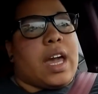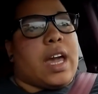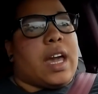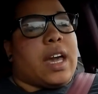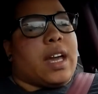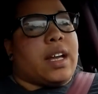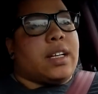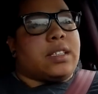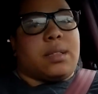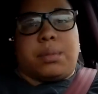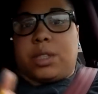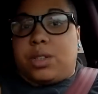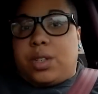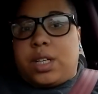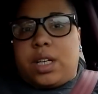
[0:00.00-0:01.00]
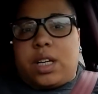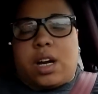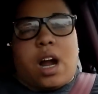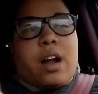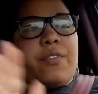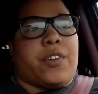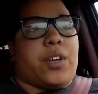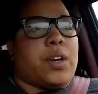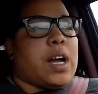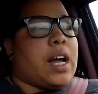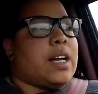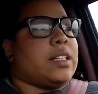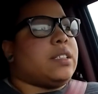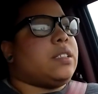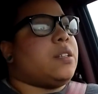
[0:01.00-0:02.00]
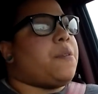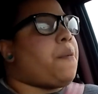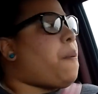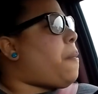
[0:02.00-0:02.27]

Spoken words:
and I'm doing it in the car for you guys.